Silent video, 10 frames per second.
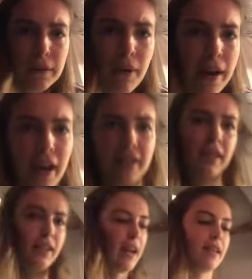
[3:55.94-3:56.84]
right on to
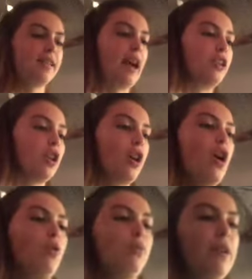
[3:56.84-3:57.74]
the next section,
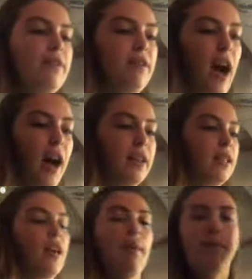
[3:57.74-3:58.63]
we've got
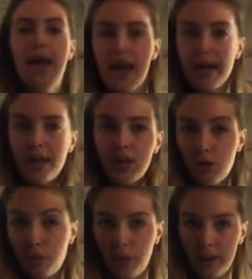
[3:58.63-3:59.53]
page
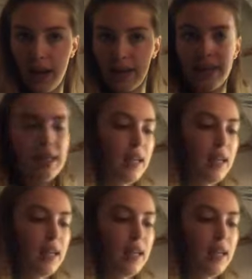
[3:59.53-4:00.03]
119.